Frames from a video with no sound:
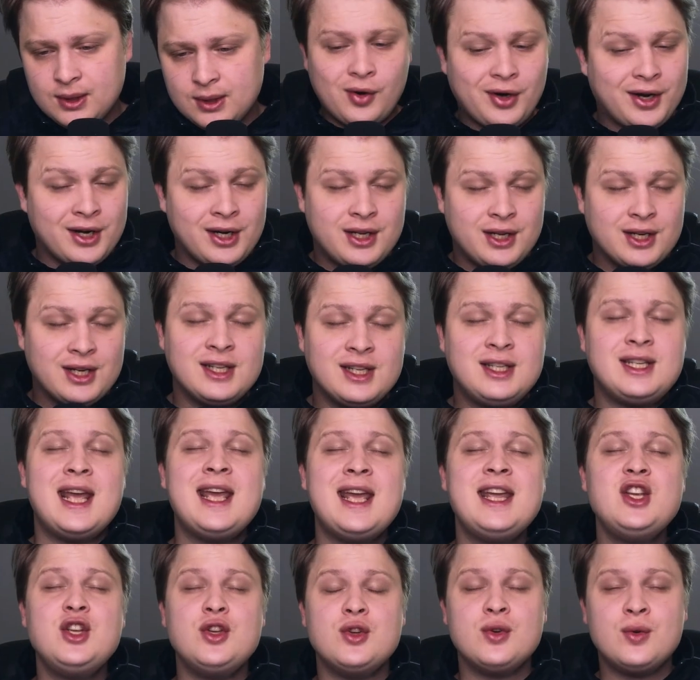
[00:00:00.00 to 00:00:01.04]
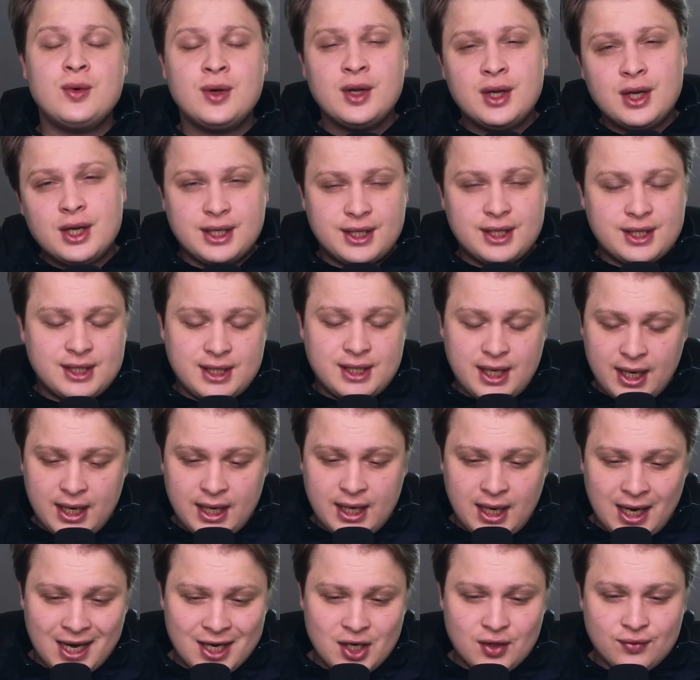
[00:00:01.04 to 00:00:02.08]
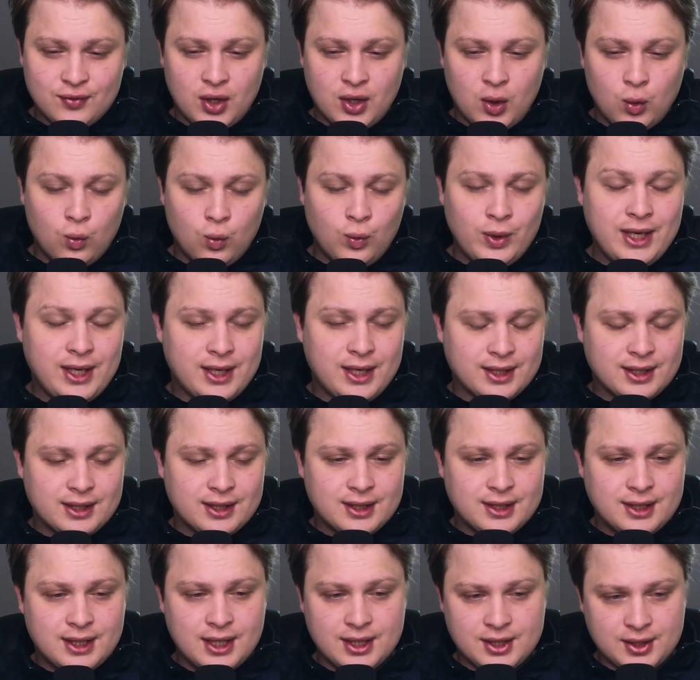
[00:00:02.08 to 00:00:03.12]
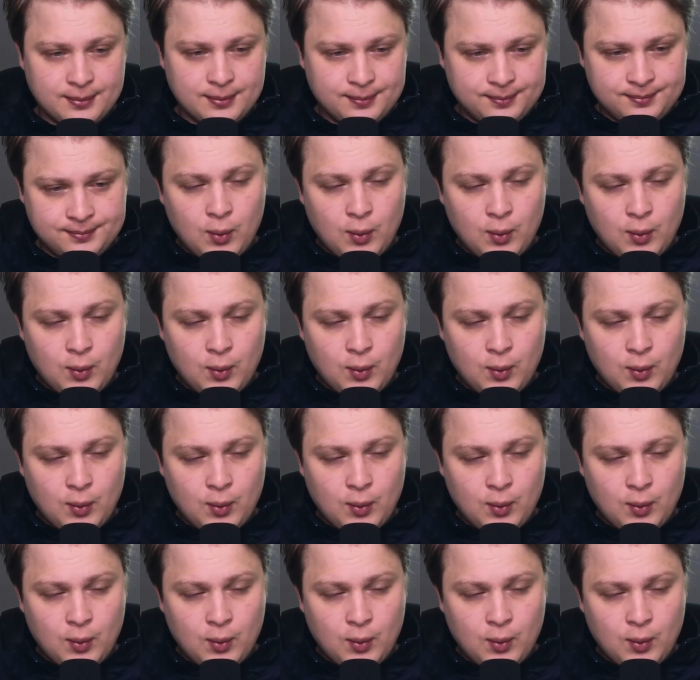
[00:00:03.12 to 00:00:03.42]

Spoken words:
or it could continue to stay kind of a weak system.